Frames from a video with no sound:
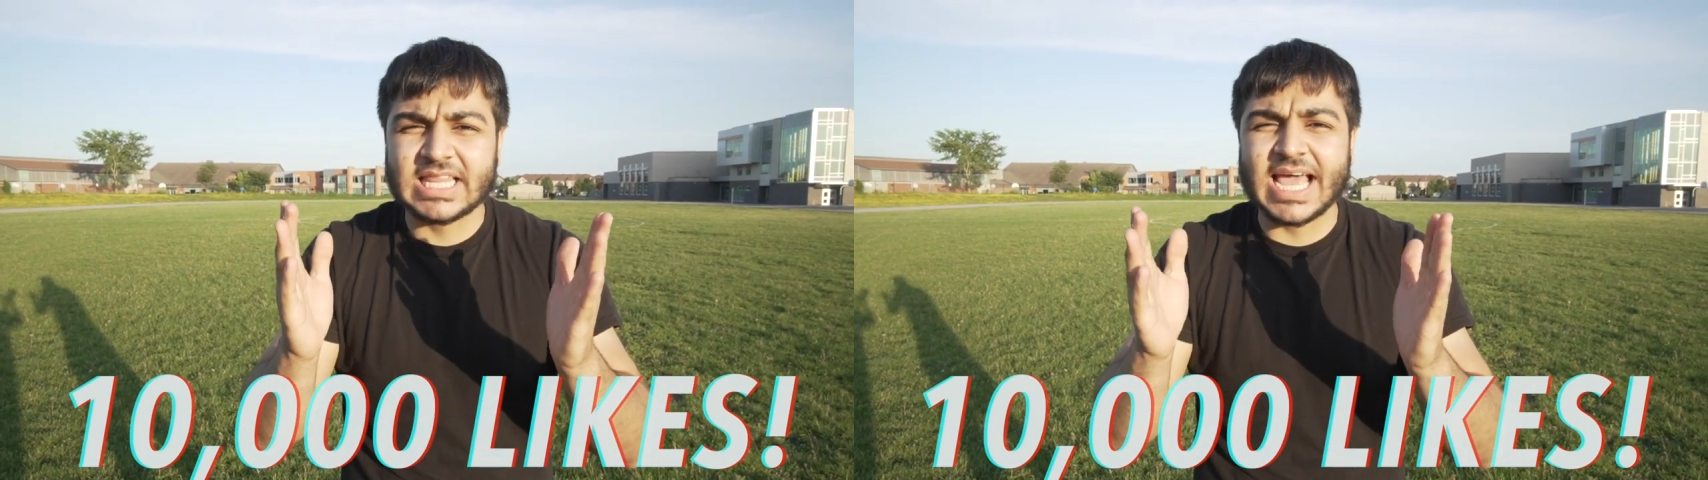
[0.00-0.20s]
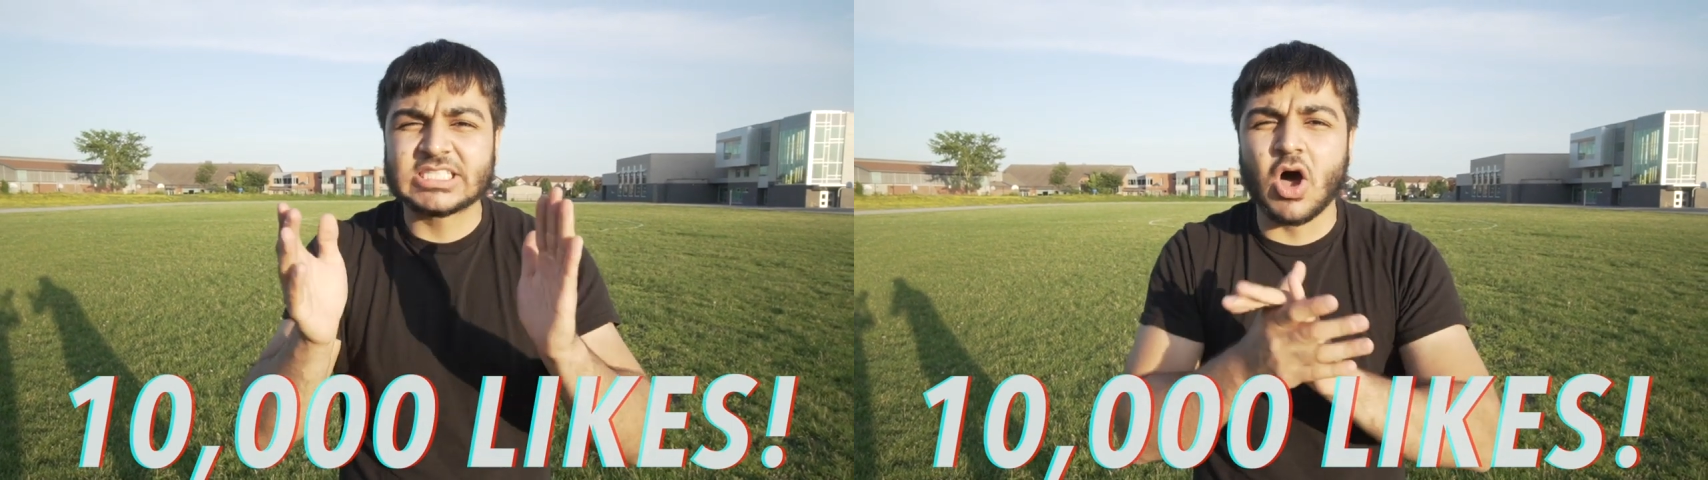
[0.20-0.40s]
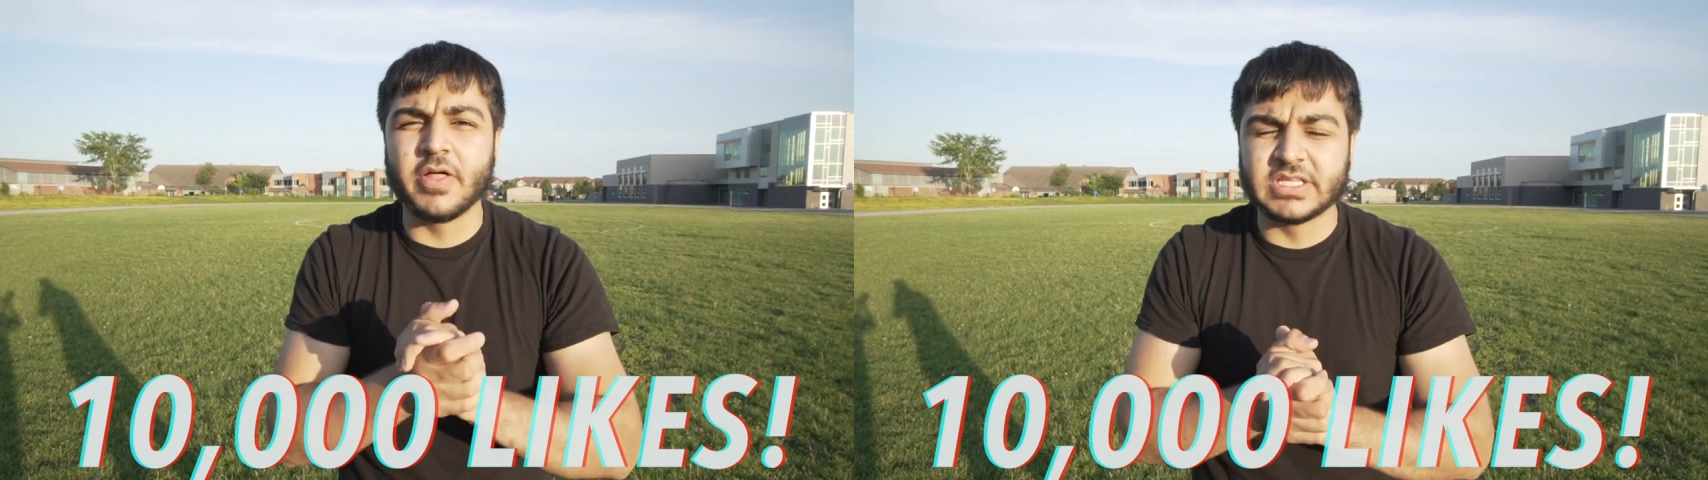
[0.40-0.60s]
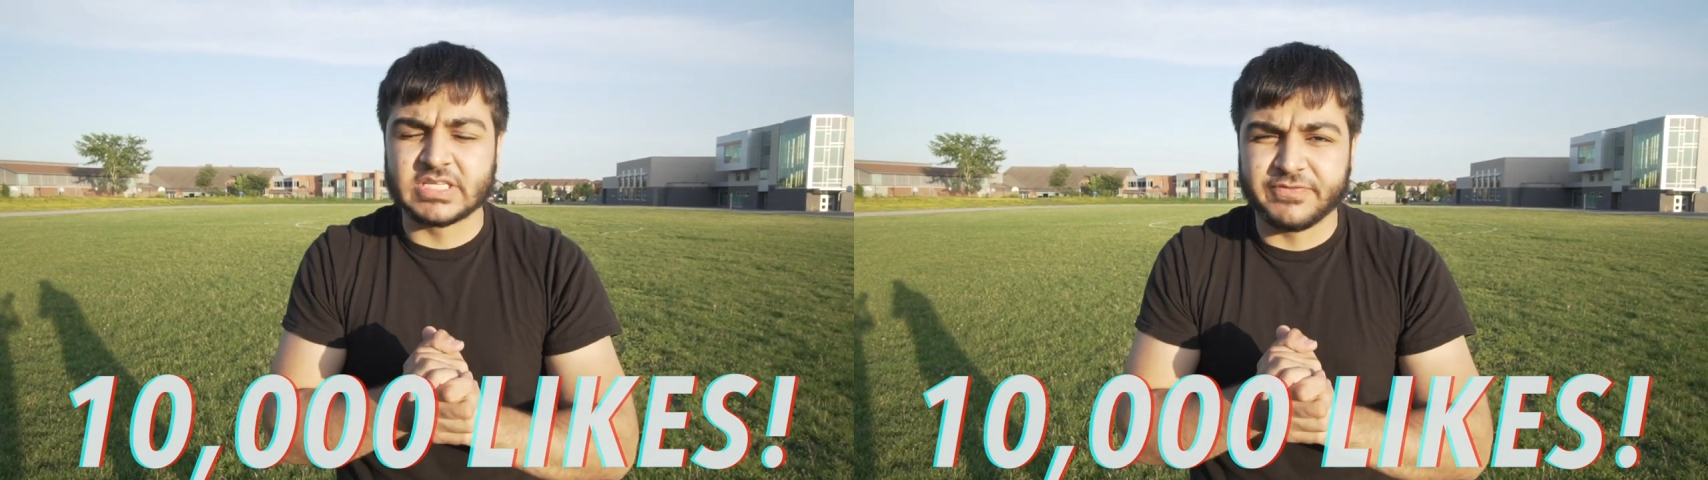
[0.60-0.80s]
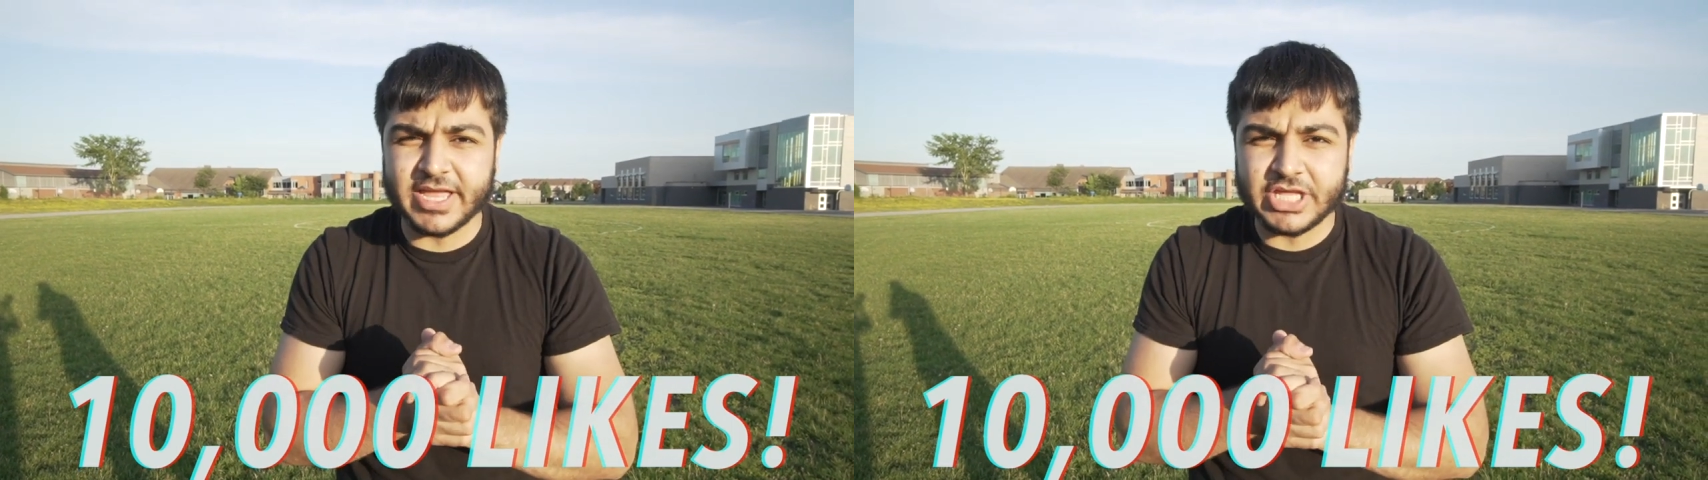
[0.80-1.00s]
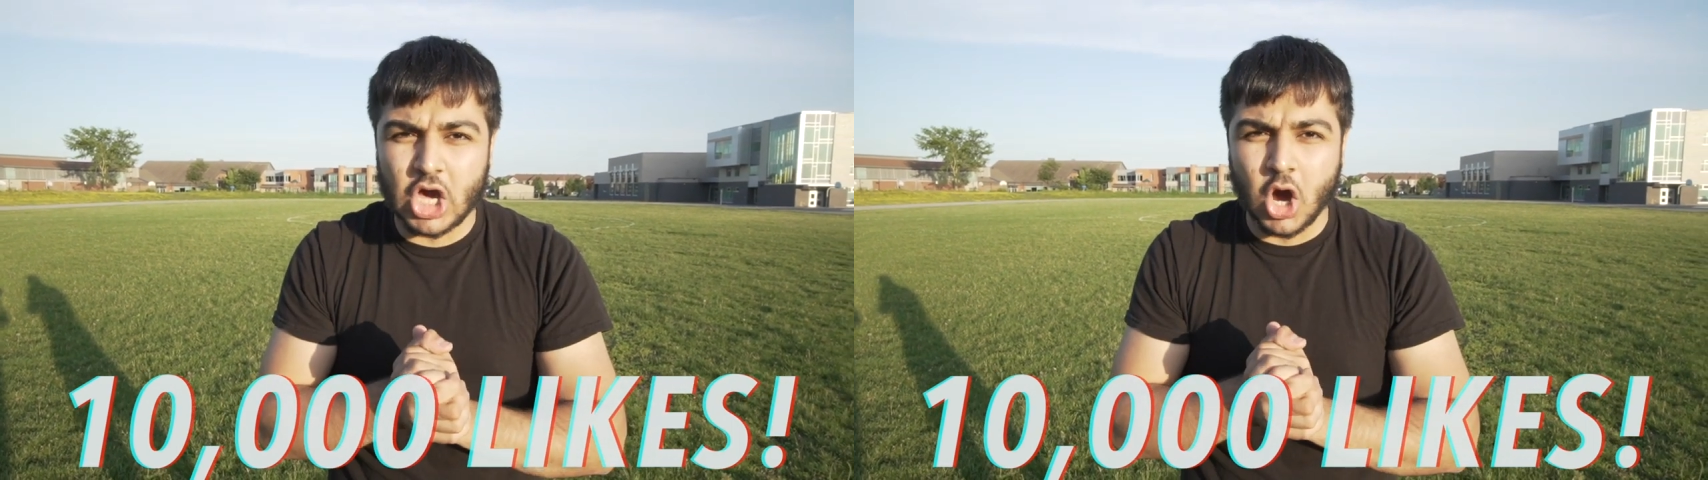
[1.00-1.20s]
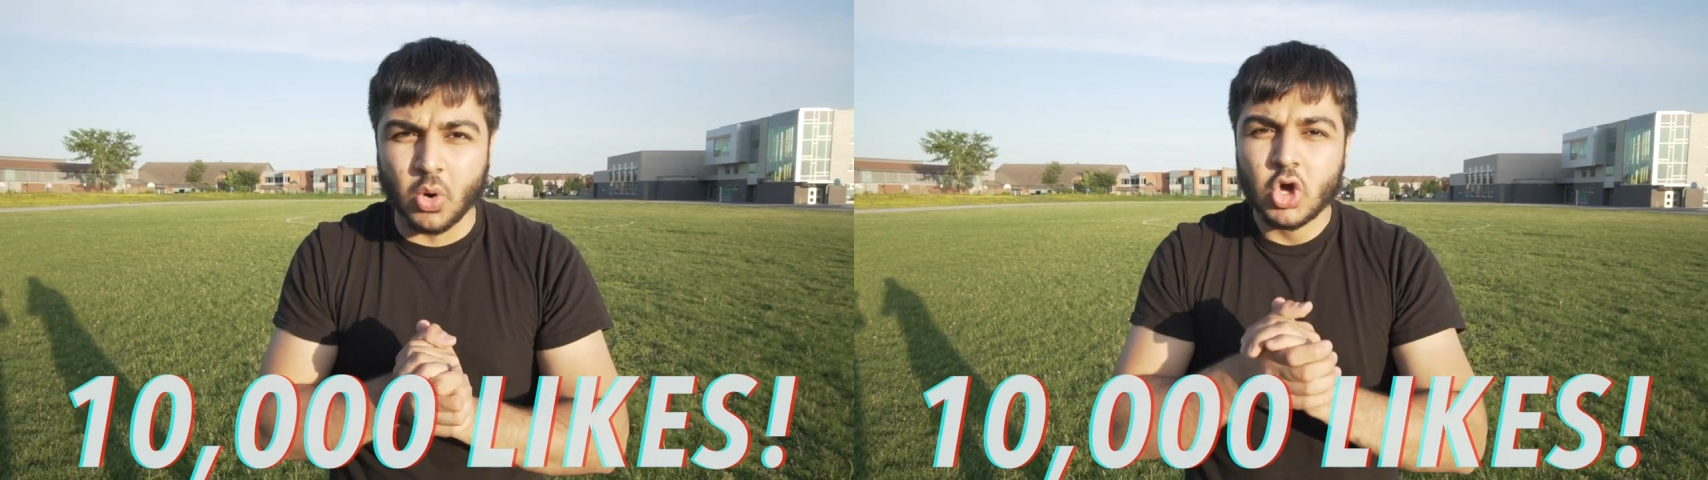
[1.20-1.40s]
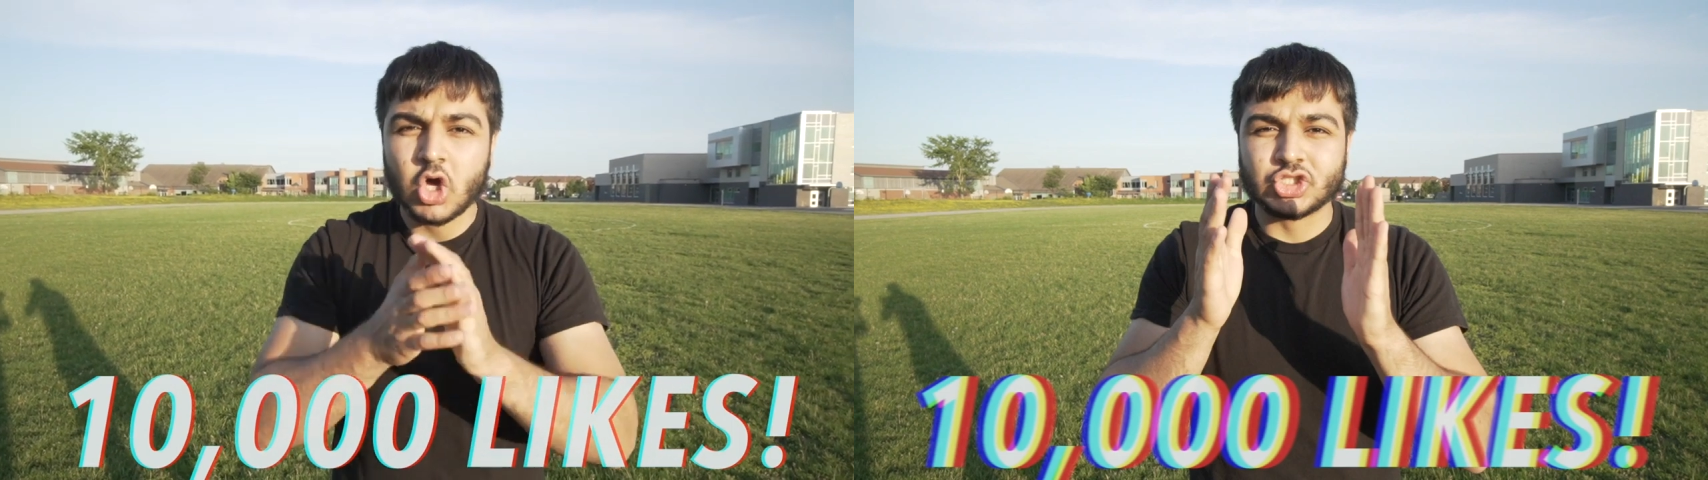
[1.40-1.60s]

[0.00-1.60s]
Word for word: likes on this video.